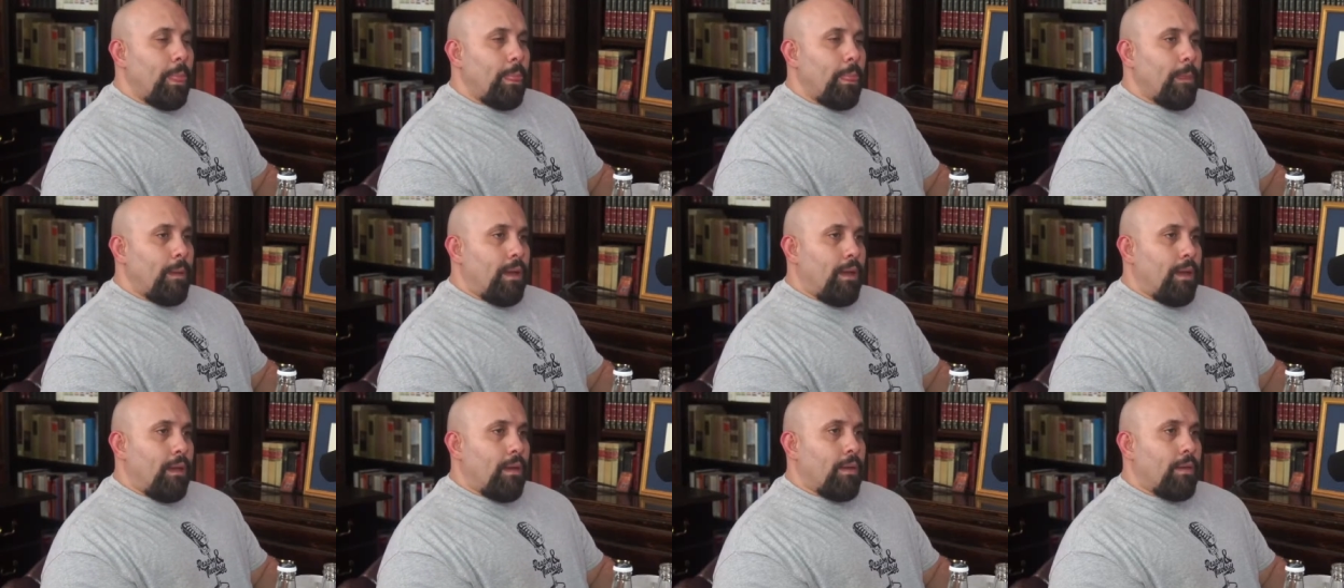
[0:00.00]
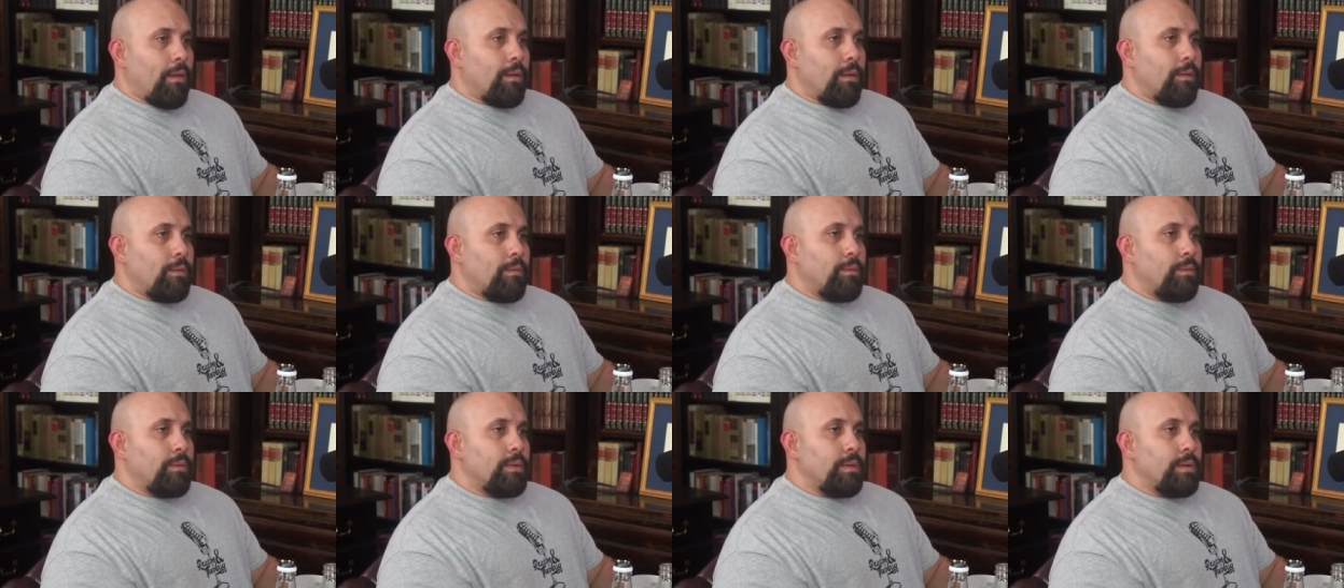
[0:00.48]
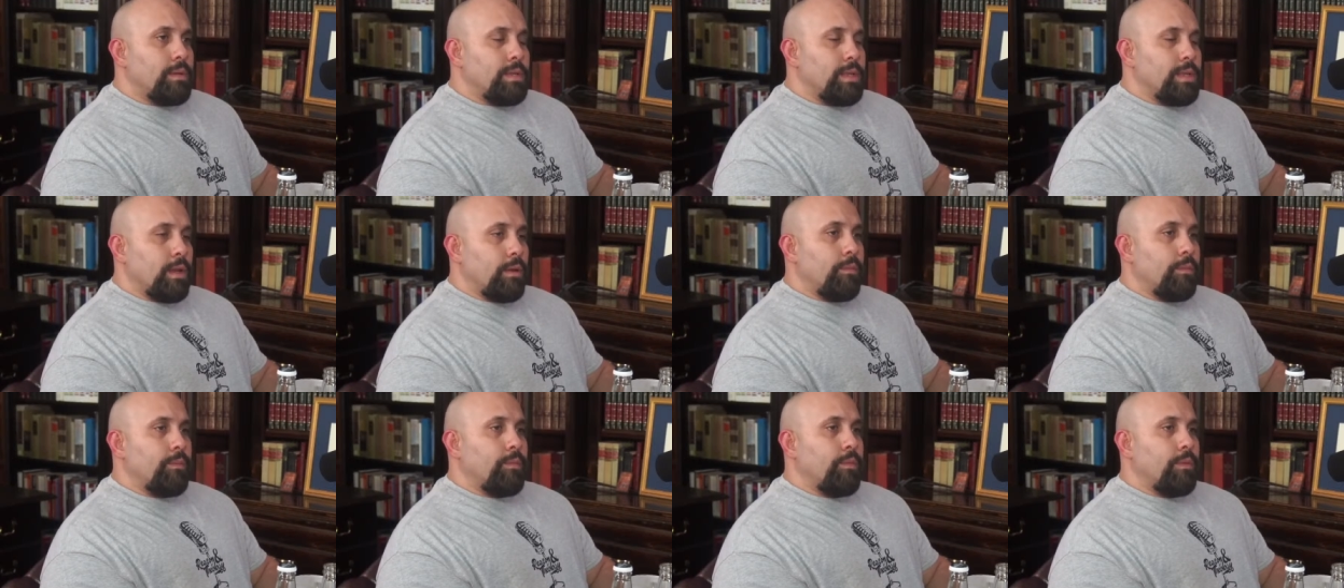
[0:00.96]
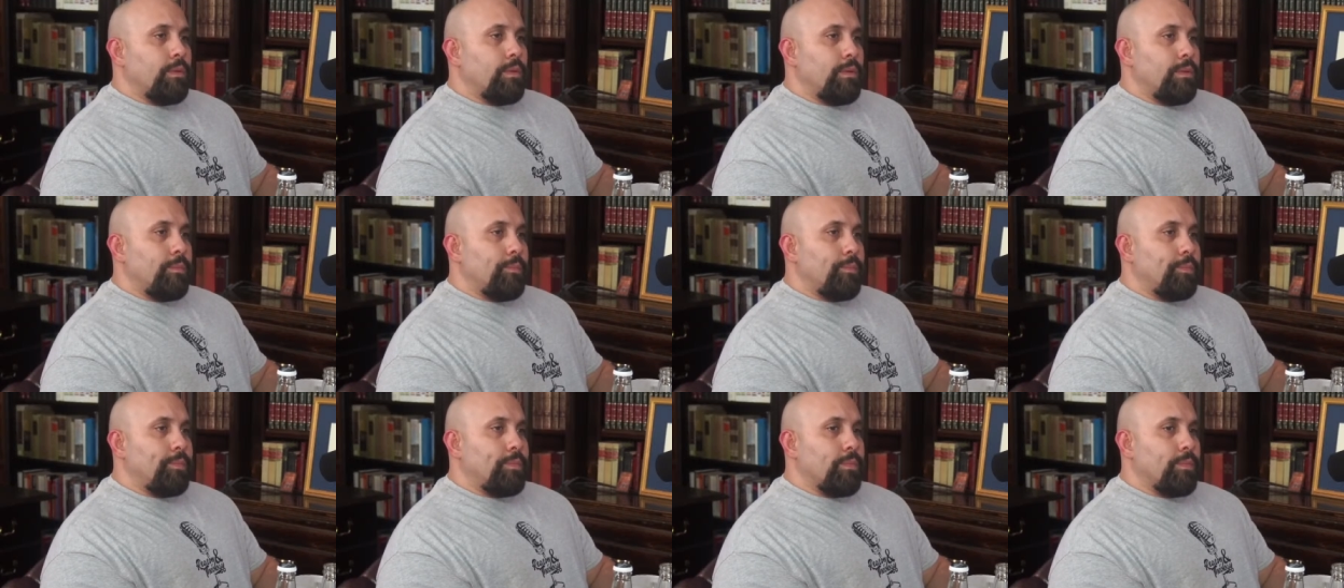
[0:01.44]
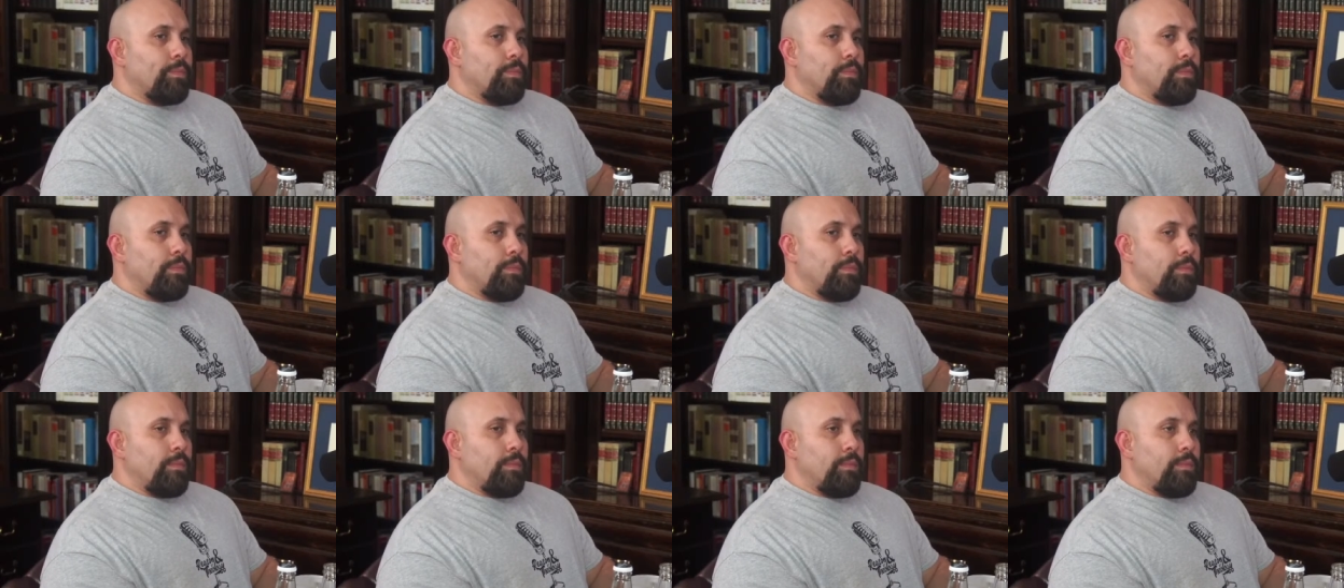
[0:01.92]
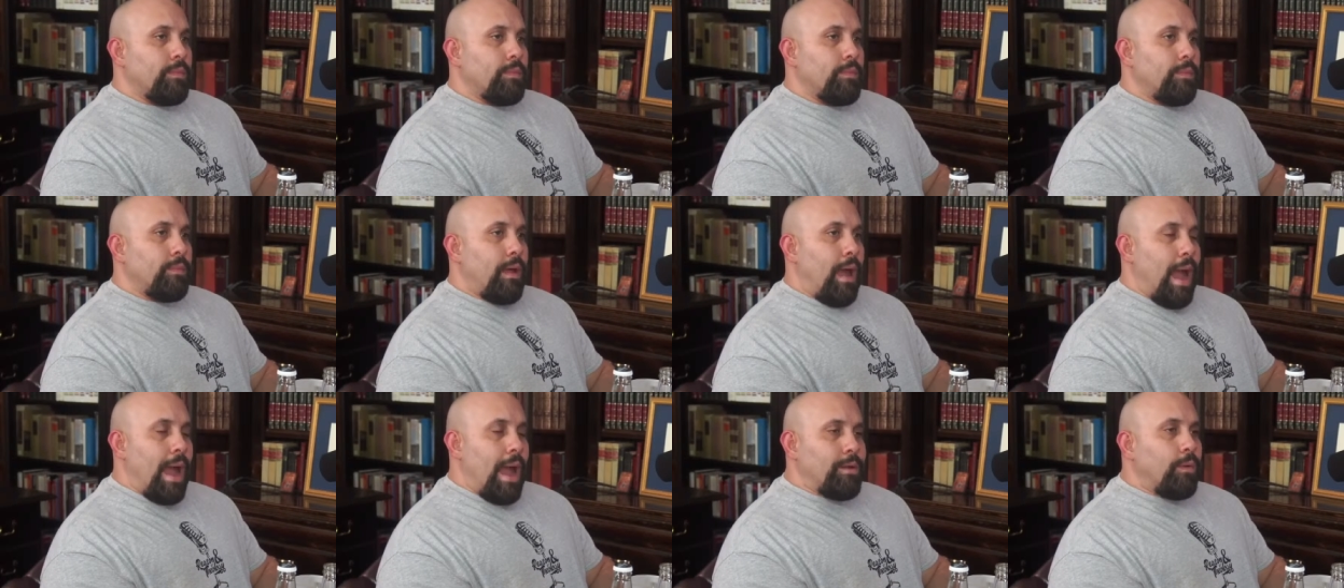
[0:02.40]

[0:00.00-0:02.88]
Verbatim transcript: Uh, so I